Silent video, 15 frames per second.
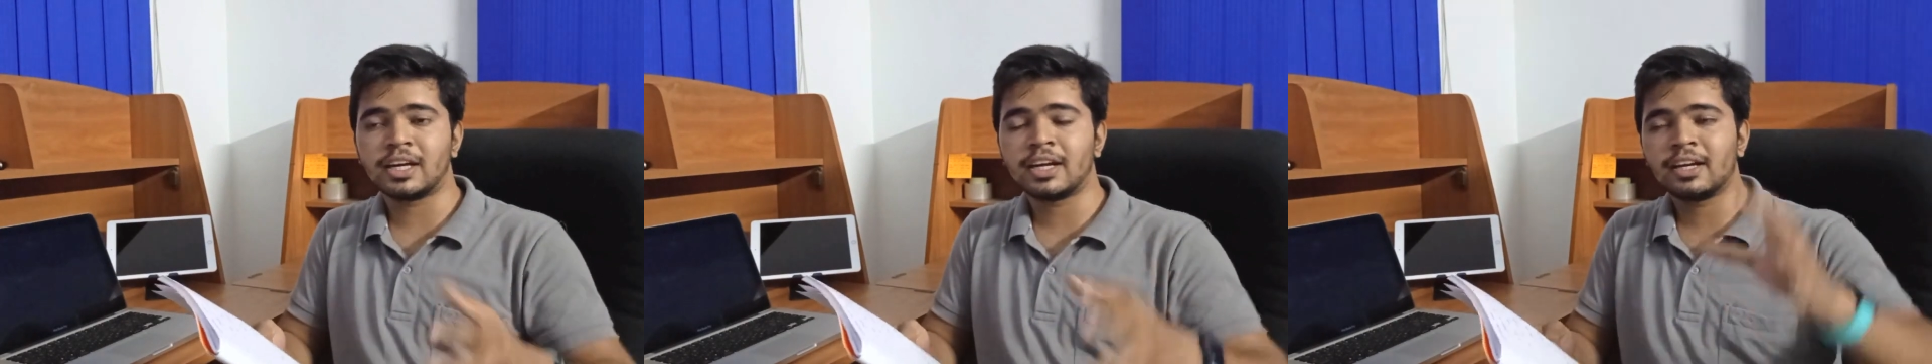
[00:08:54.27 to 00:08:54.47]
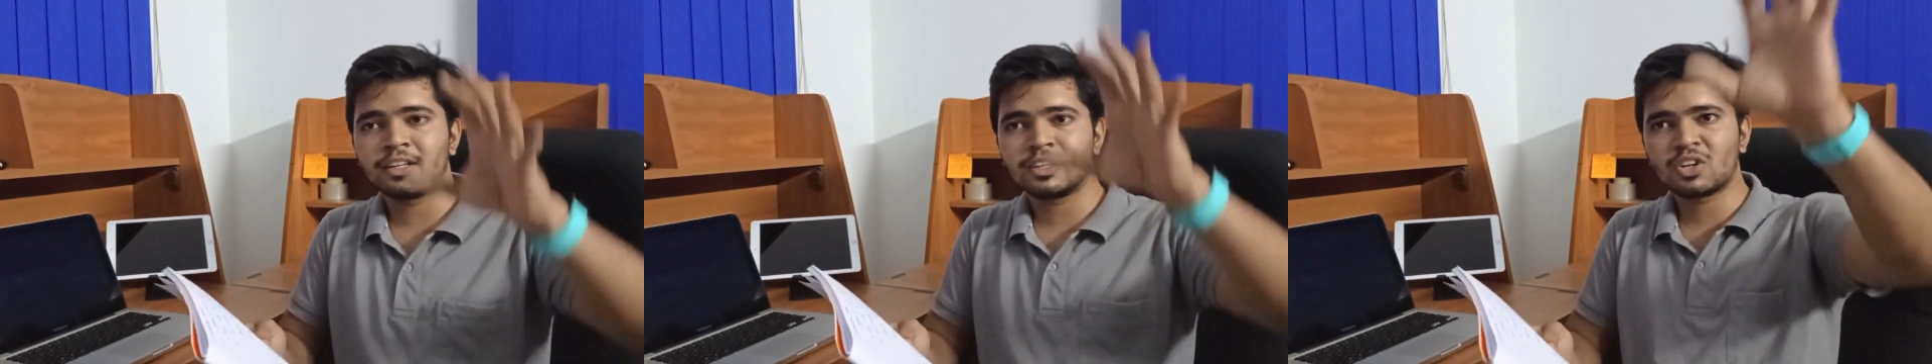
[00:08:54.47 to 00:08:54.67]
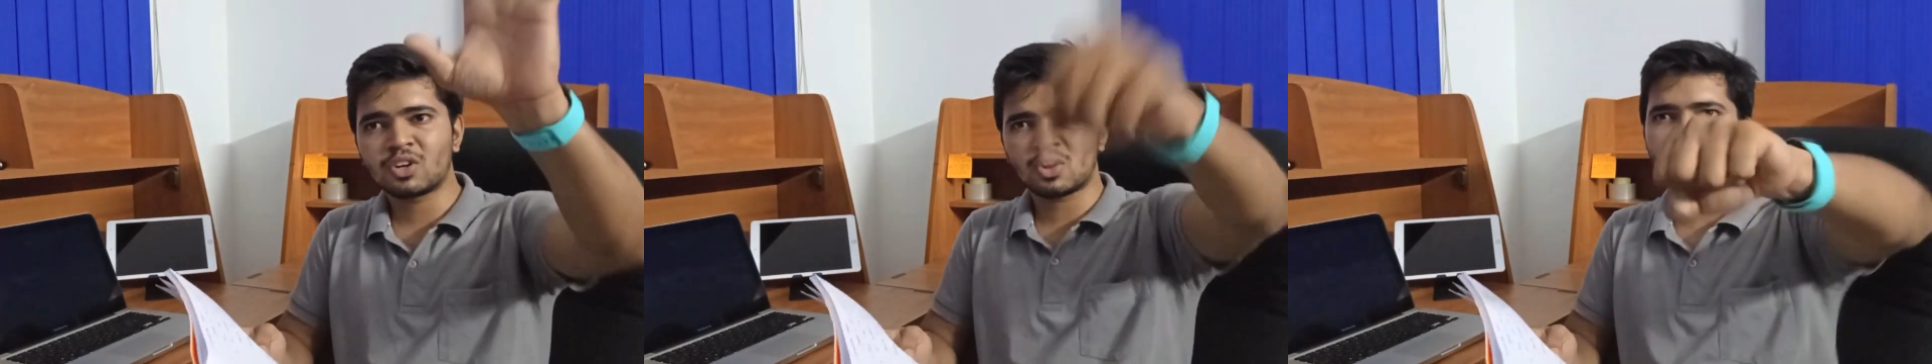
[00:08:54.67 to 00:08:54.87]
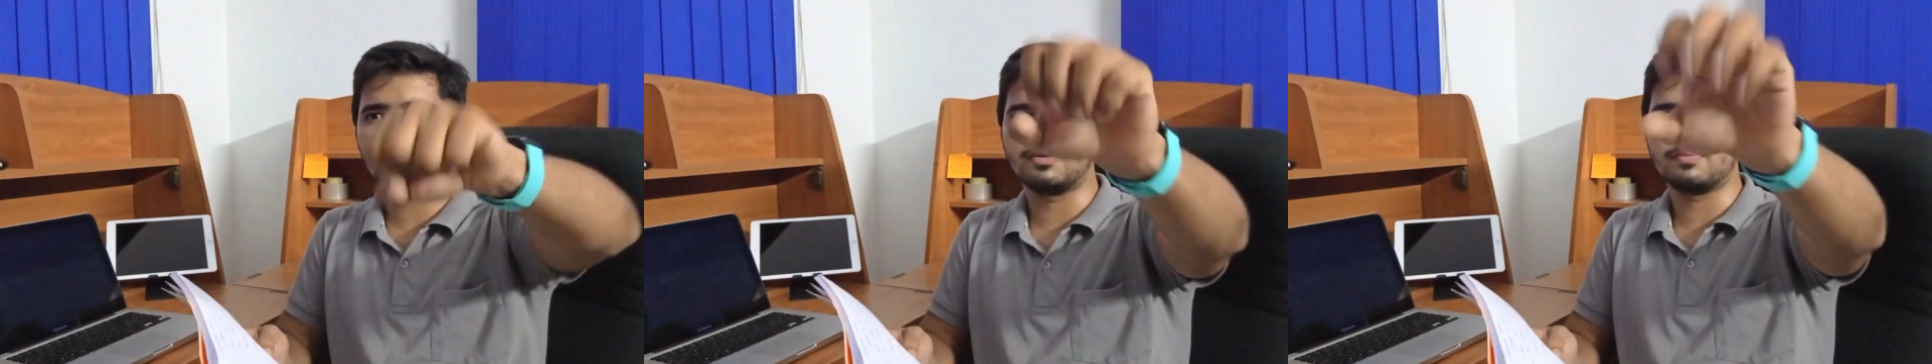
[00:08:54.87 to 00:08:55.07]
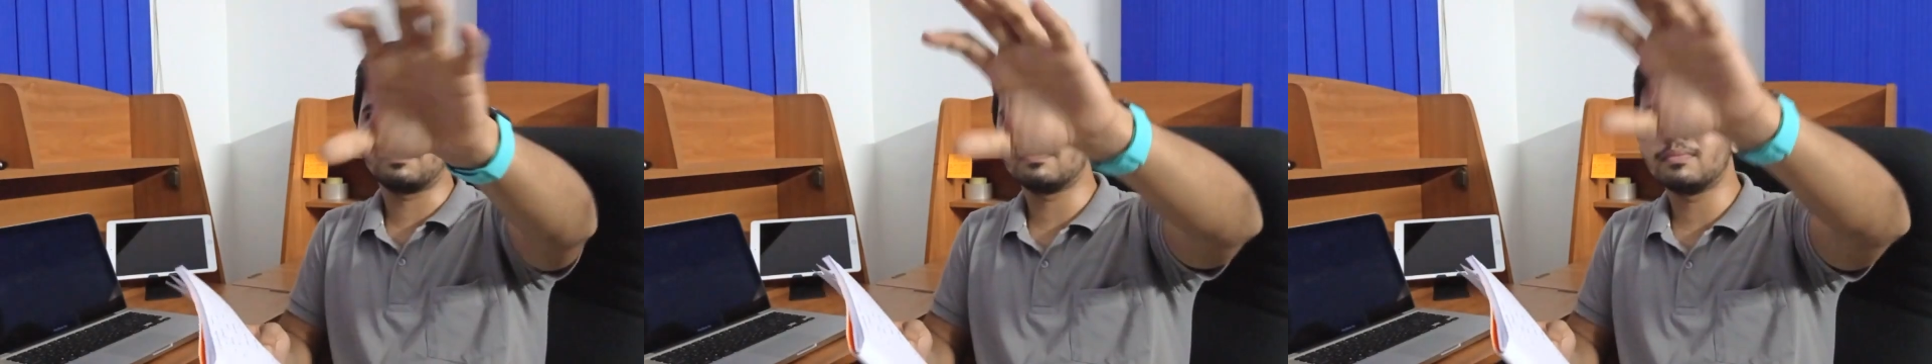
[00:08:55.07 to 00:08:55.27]
and call
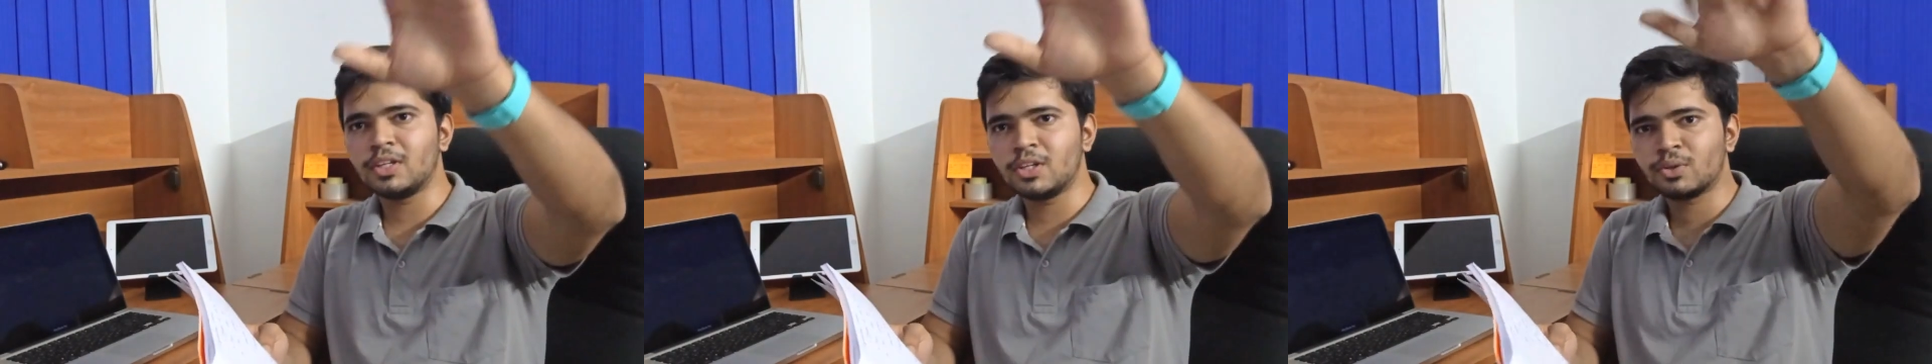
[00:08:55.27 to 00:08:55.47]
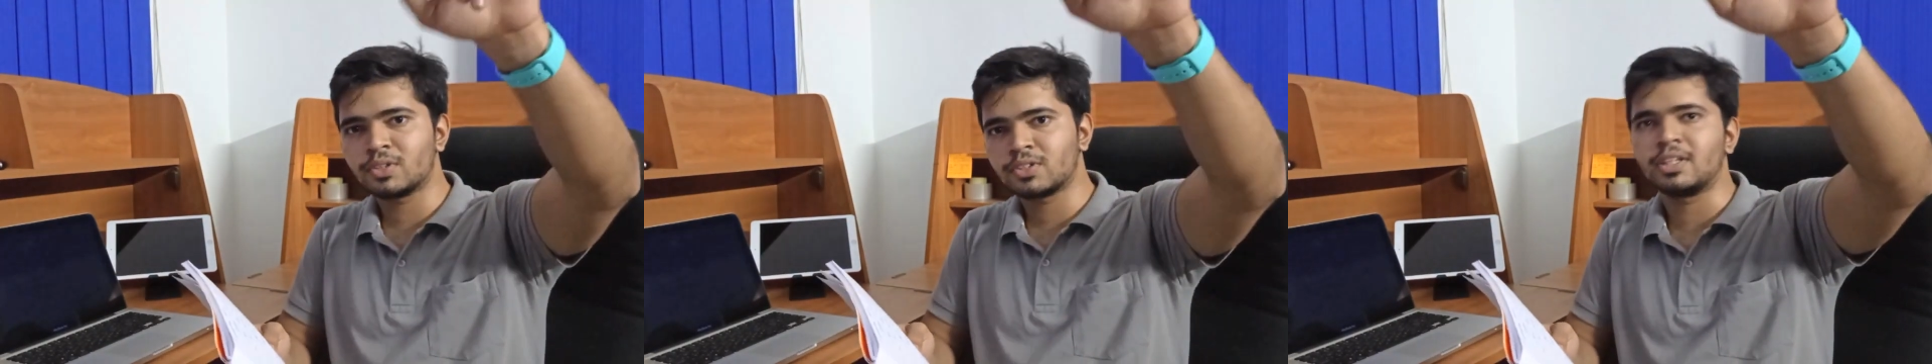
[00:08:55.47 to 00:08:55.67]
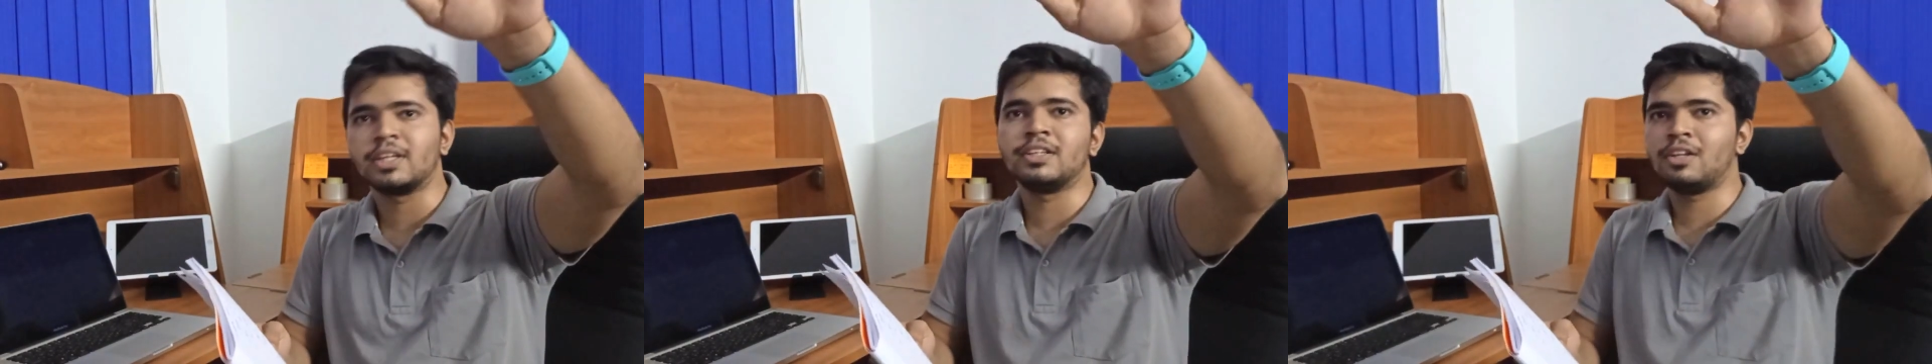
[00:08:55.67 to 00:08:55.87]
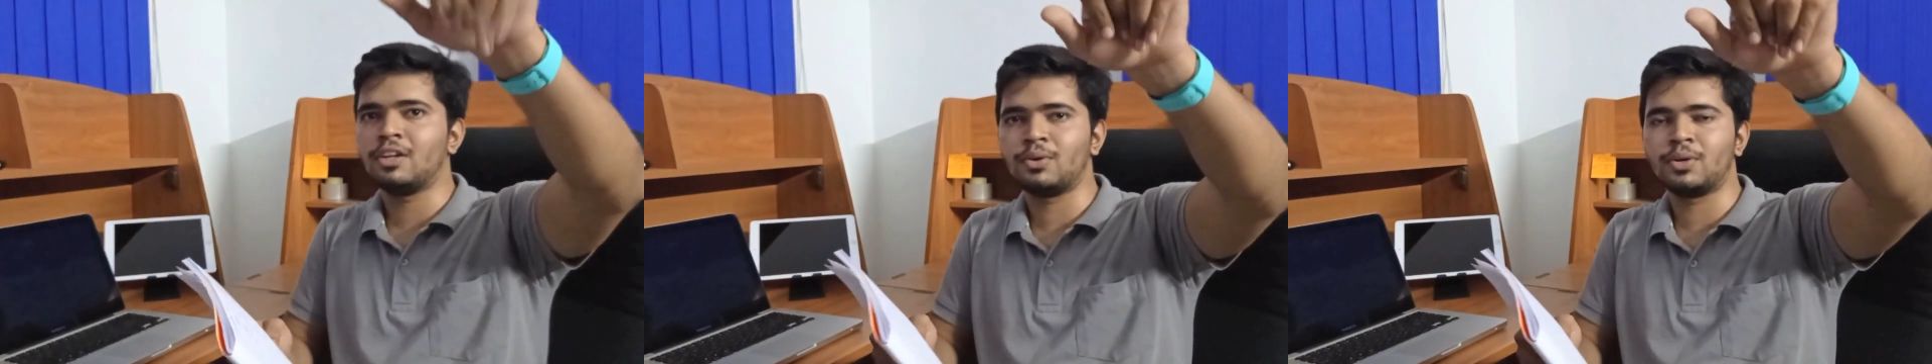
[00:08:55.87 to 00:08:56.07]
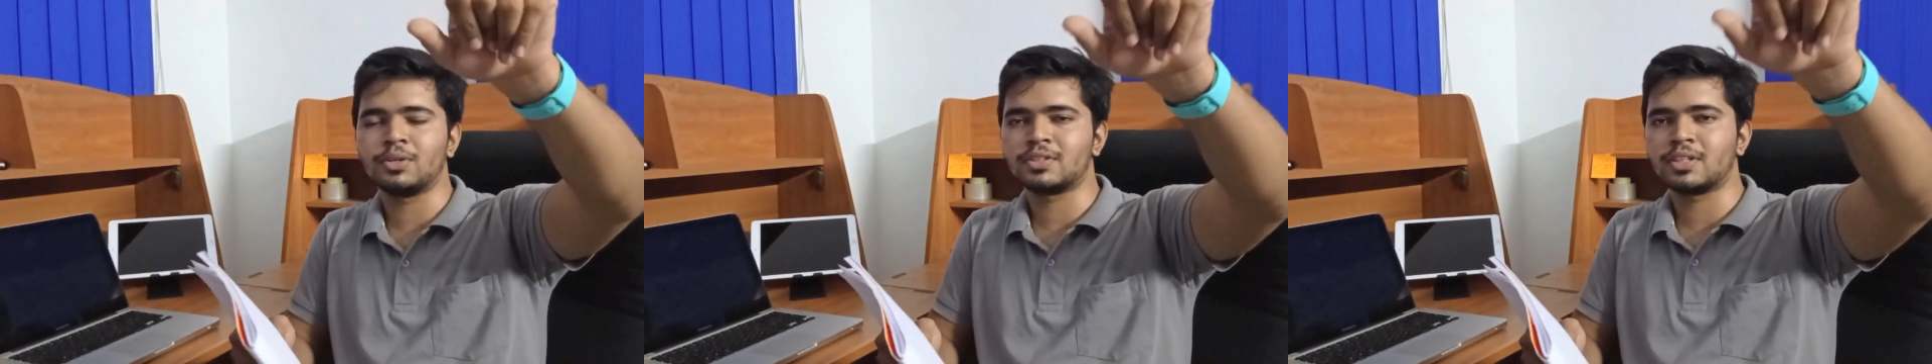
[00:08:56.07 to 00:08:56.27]
up
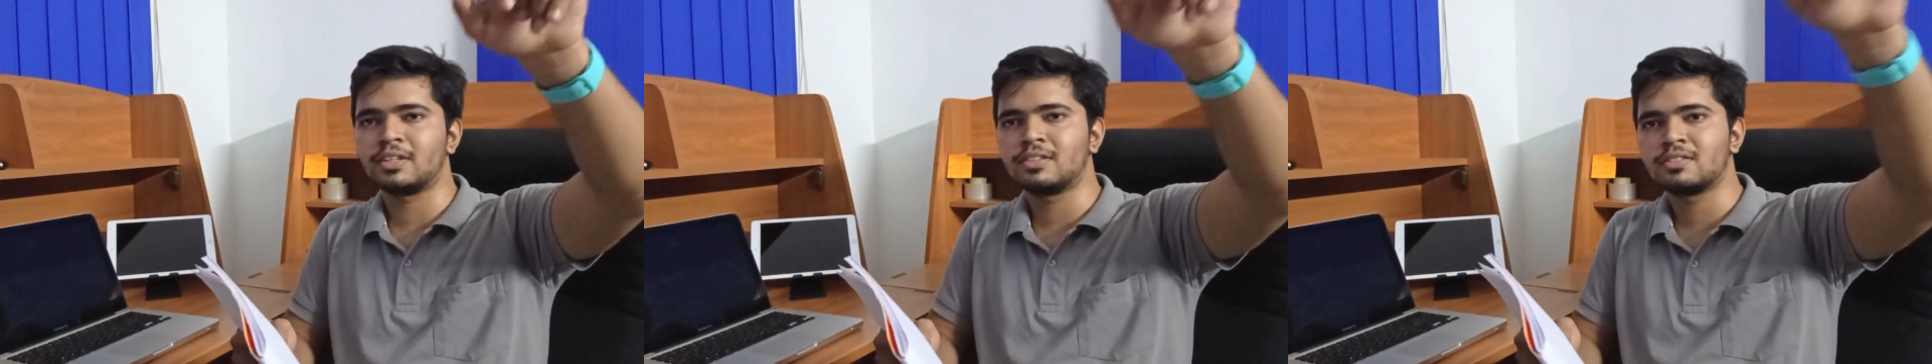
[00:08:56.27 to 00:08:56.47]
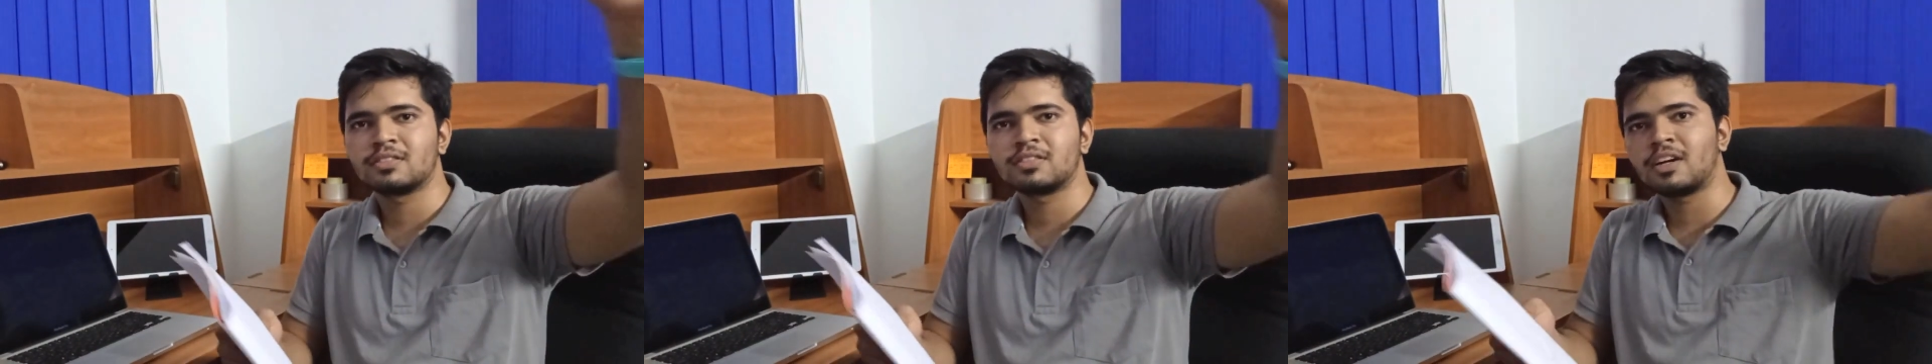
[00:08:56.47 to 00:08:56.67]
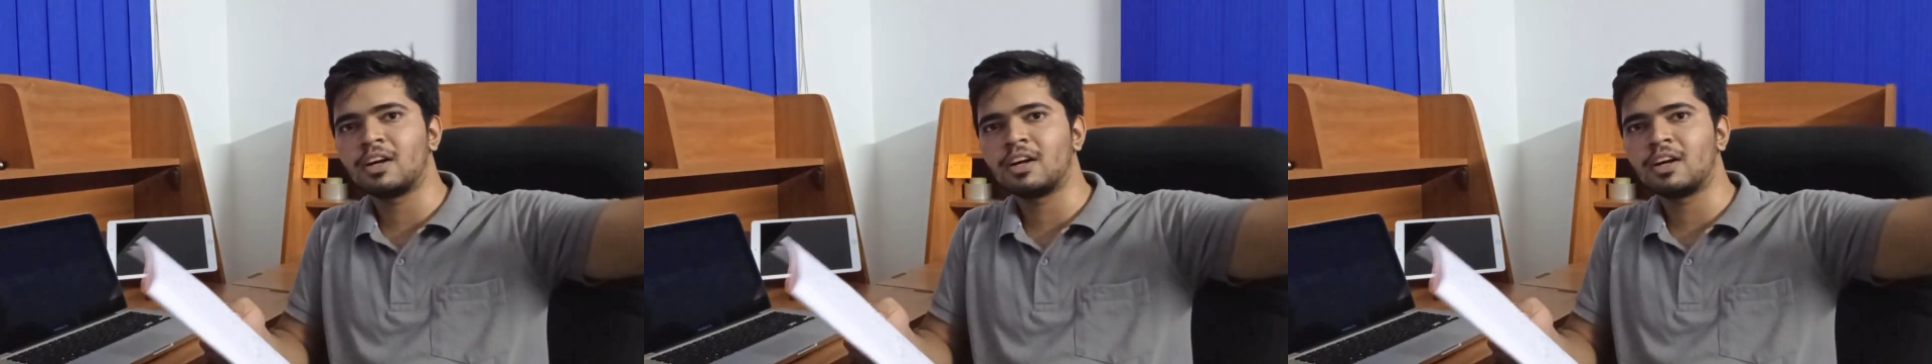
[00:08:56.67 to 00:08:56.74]
leukocytes.